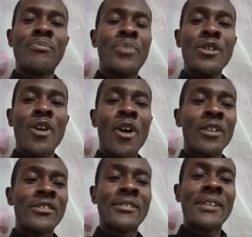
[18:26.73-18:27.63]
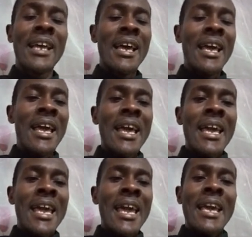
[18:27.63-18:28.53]
attacks rice in
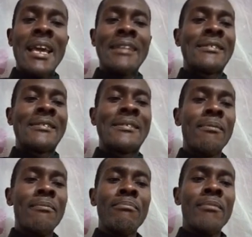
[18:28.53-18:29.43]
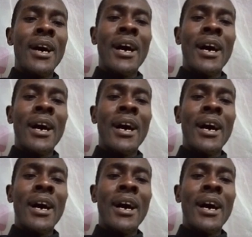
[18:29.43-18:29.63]
such a way that